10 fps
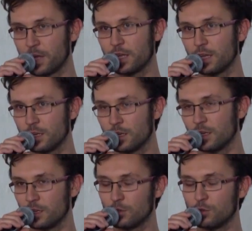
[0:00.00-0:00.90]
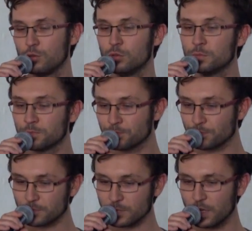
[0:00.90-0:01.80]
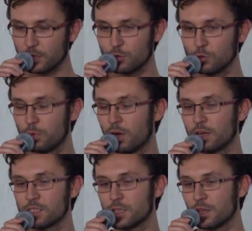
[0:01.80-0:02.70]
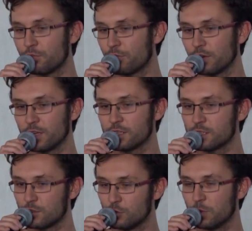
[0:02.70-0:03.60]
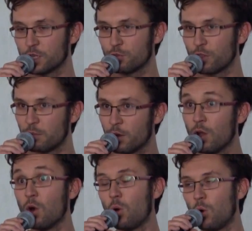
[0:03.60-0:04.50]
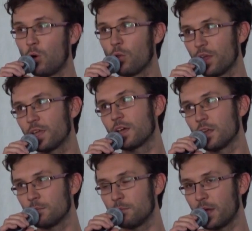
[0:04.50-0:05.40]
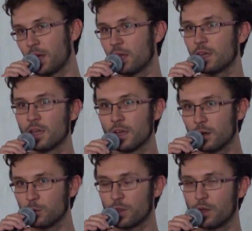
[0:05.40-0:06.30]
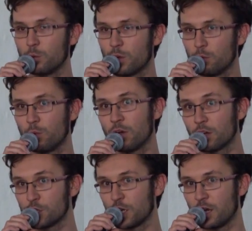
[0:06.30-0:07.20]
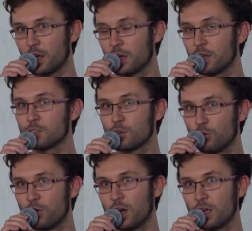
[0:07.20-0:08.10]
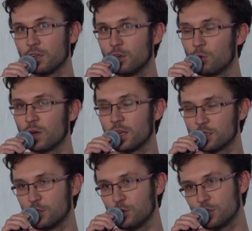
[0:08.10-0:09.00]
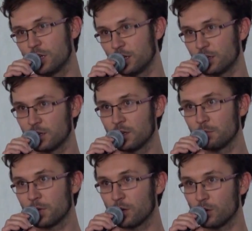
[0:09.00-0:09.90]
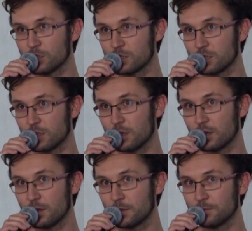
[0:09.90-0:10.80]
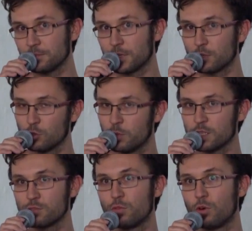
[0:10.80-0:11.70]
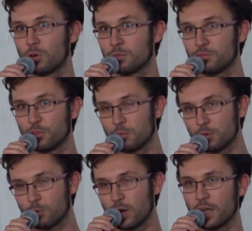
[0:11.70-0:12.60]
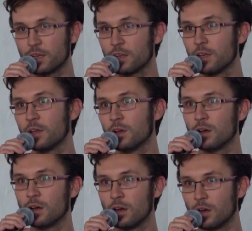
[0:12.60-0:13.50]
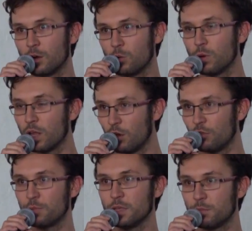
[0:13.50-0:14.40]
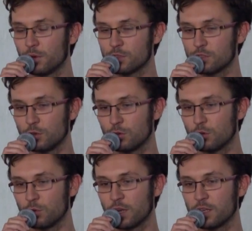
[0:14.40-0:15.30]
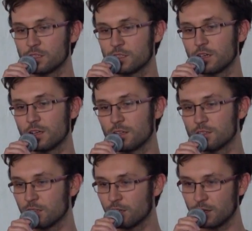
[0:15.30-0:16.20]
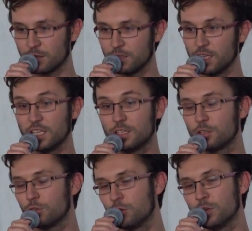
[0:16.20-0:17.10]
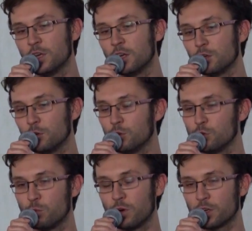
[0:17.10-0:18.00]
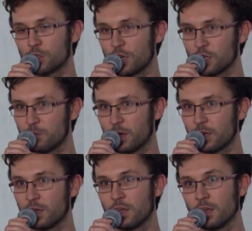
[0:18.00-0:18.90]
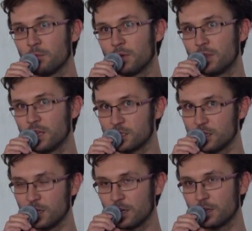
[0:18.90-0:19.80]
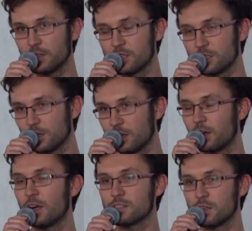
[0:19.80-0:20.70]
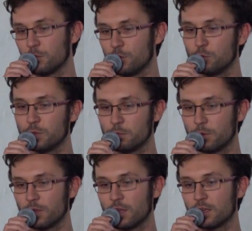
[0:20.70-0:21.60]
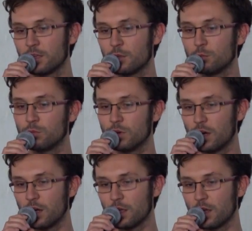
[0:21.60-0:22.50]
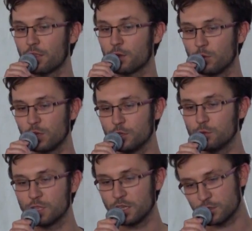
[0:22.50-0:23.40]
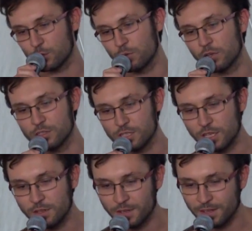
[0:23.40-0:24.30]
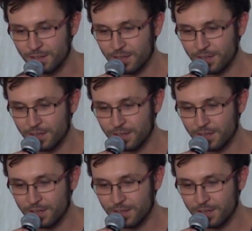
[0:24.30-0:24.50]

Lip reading: pay in two parts if it's too much for them, or they can pay with a work share. So far, no one has used it because the group has formed from quite well-off people, so no one has a need to use work shares. But this year there are some new people that I think will use it. So we'll see